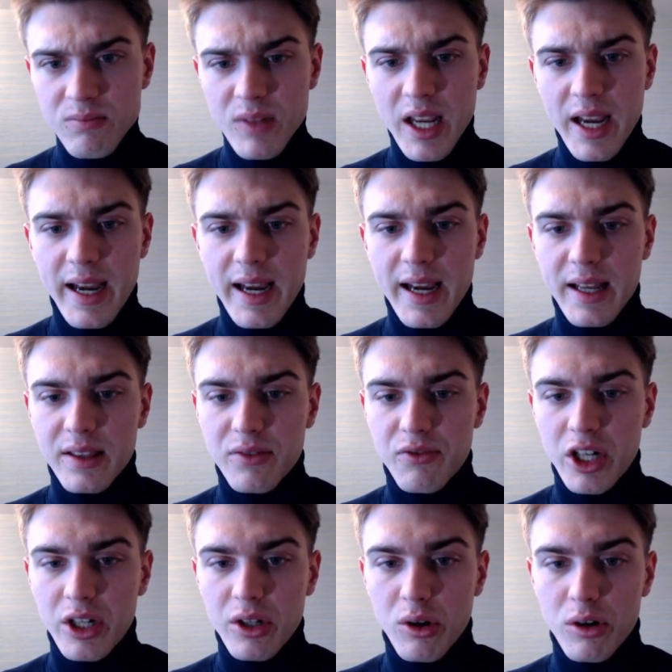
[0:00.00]
And
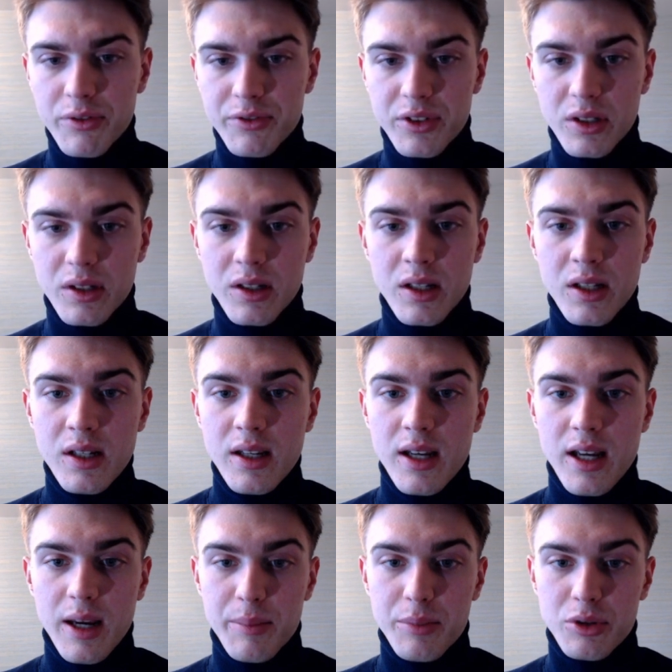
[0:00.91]
very often
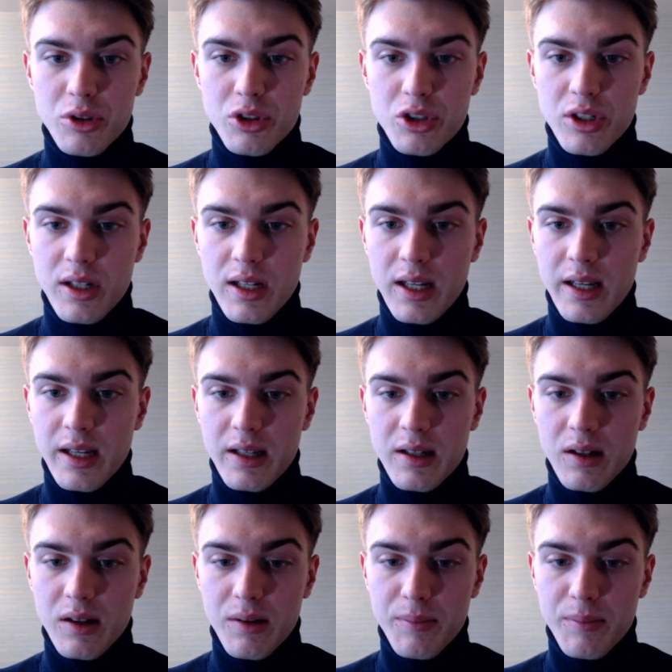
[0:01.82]
a position like